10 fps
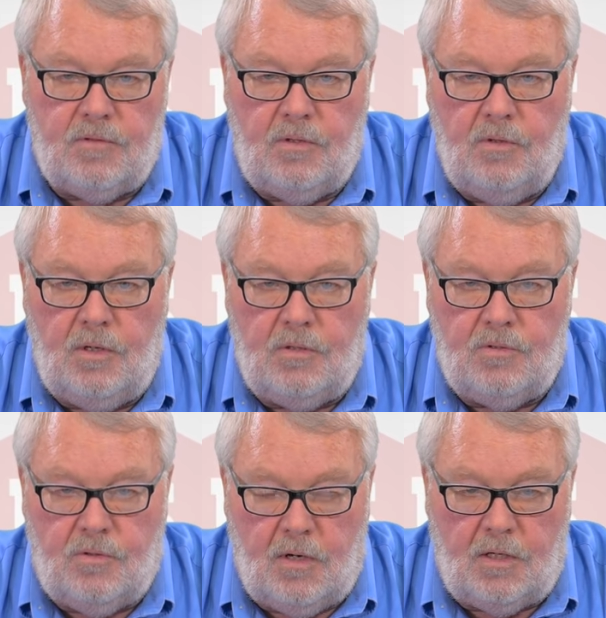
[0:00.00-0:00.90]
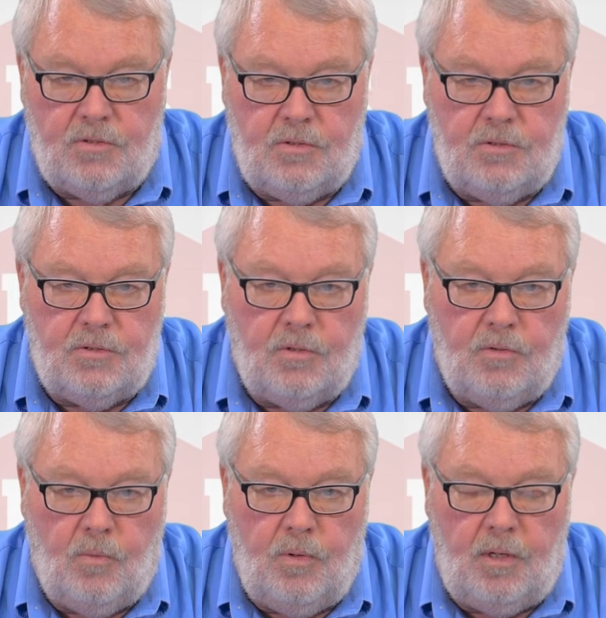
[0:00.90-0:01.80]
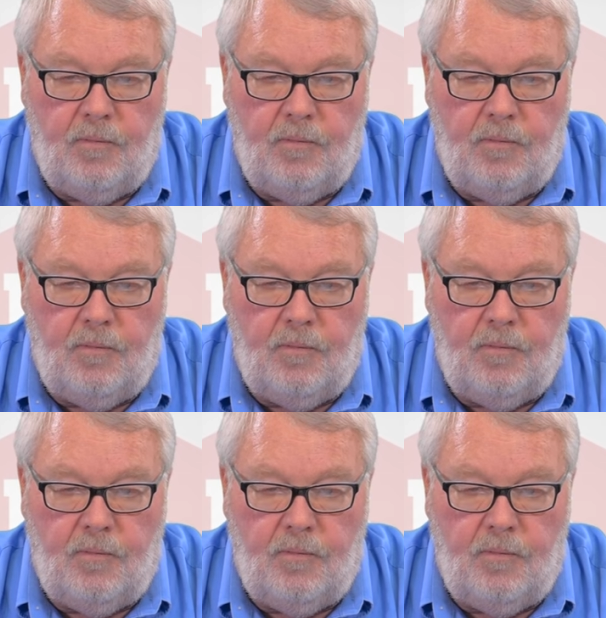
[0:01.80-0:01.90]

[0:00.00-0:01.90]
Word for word: us good instructions so that we